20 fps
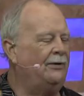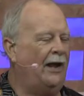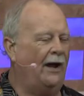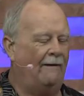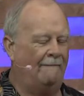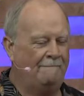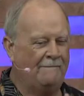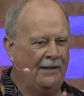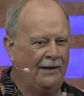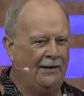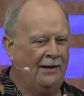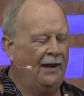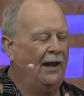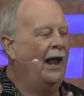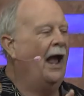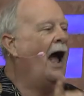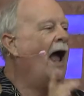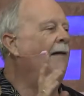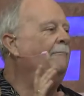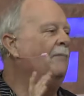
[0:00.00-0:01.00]
Now,
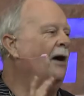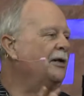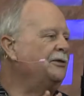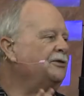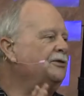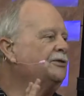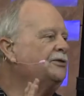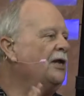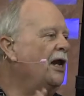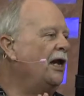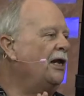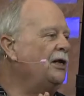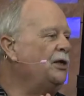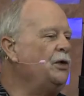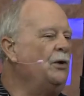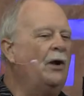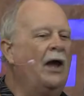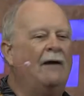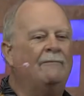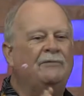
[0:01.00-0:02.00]
I must say,
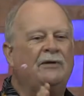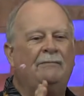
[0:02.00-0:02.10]
you have